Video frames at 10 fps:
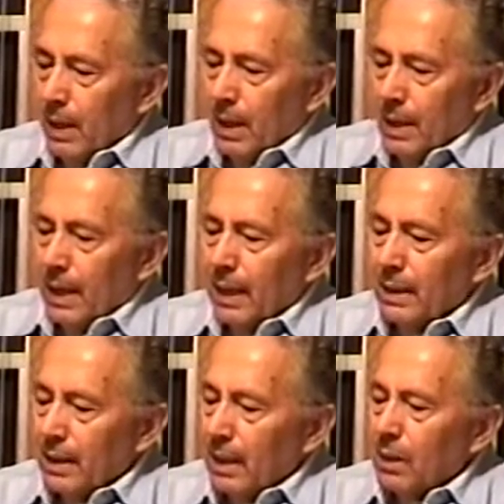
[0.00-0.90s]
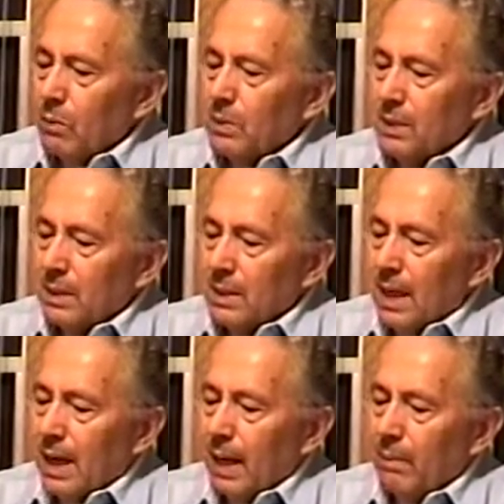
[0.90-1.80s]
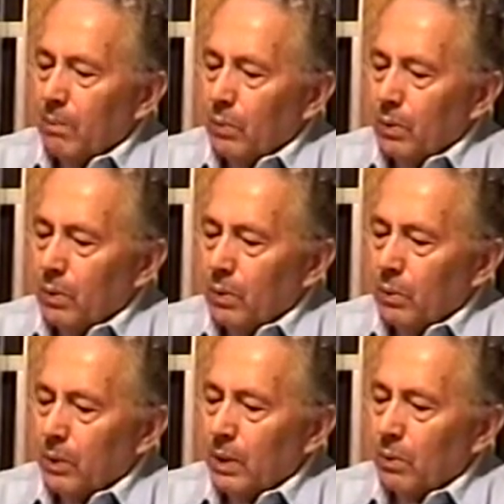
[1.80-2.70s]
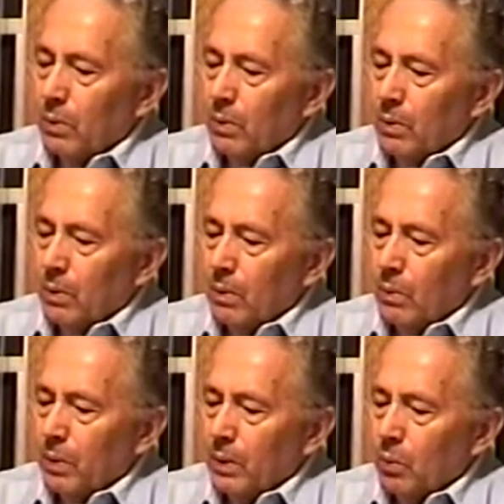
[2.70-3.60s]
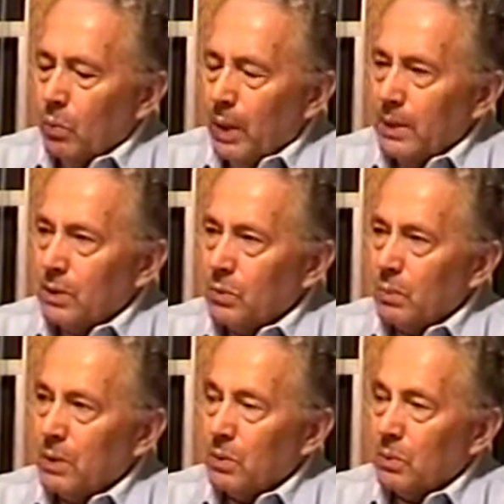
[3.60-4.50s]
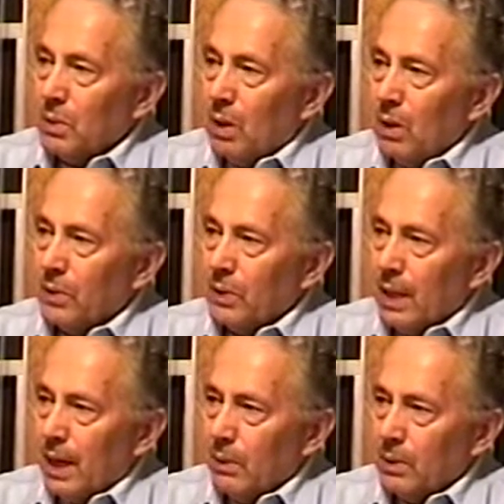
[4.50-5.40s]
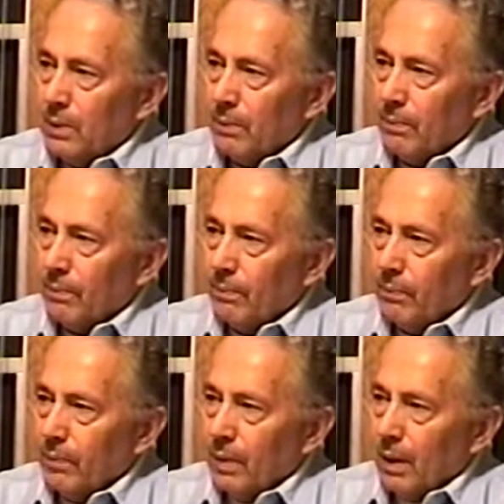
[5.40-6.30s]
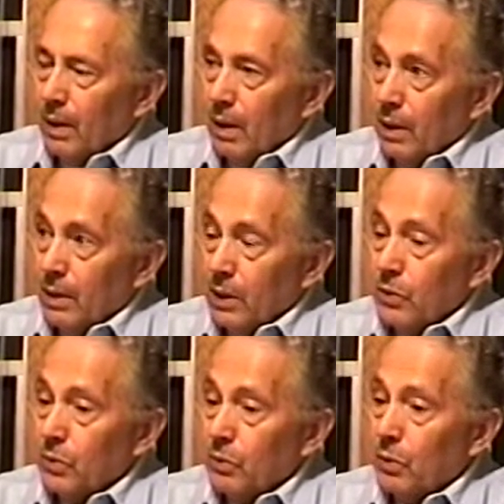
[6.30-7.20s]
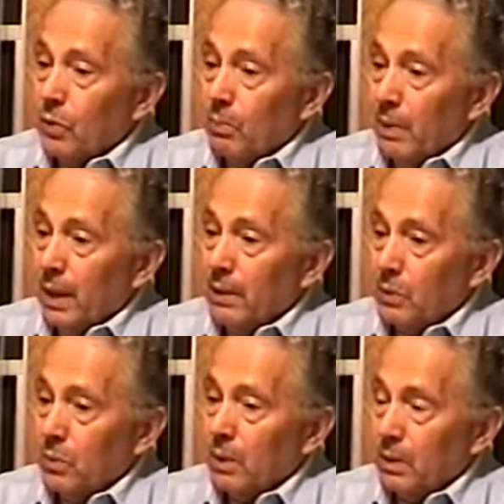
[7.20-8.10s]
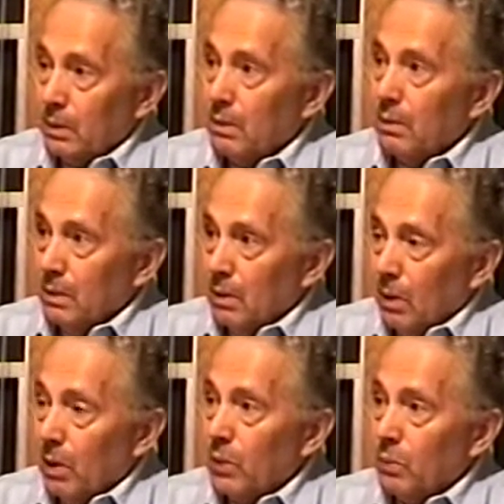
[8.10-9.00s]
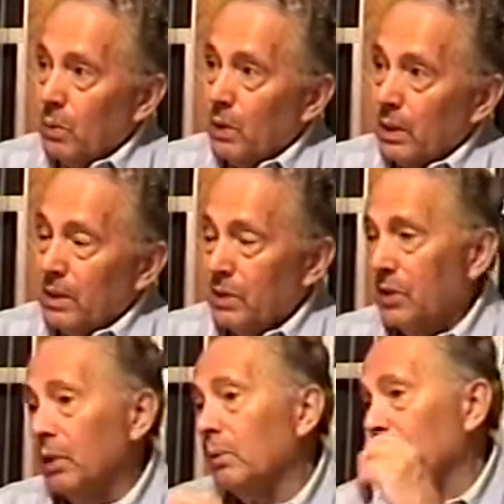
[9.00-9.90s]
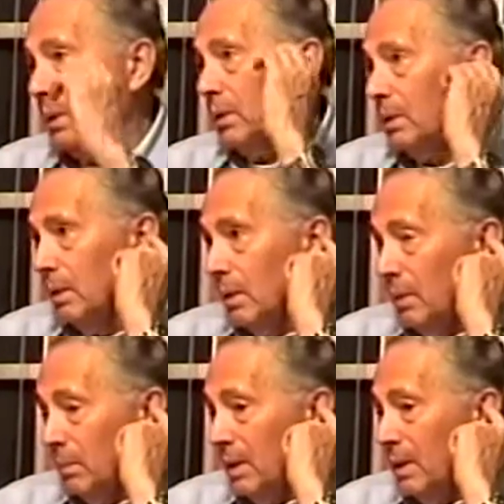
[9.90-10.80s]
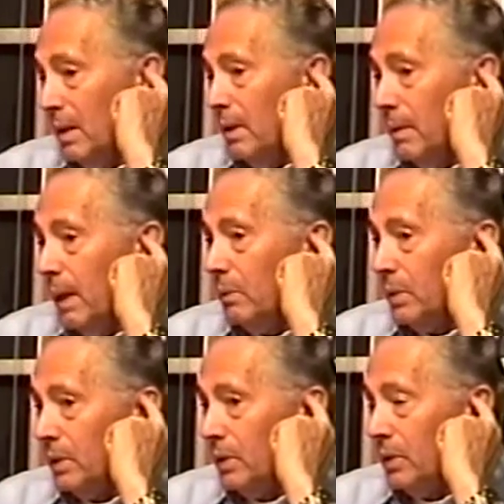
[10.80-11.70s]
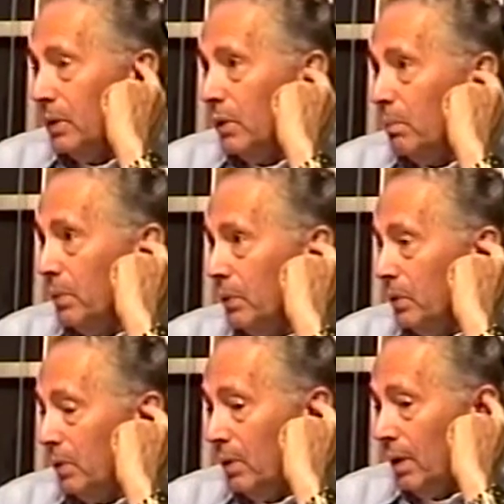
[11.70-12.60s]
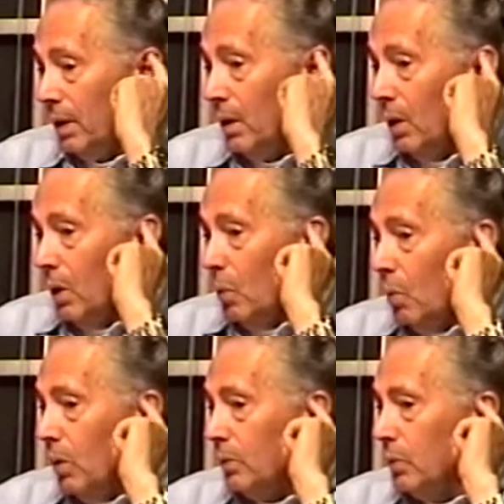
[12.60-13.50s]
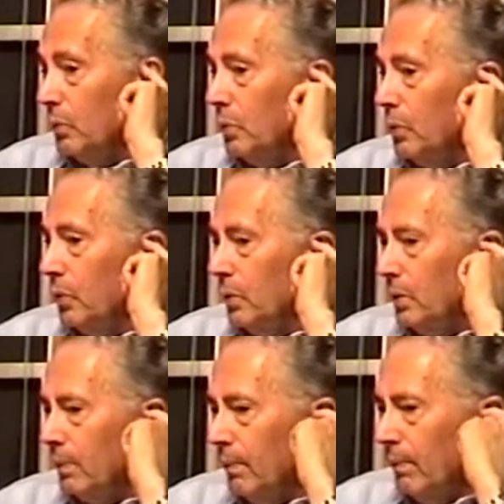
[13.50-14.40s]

and I think it was the time when the wages went to $1 an hour. And these are grown men doing hard work in a steel mill, but that was considered a pretty good thing. Walter Reuther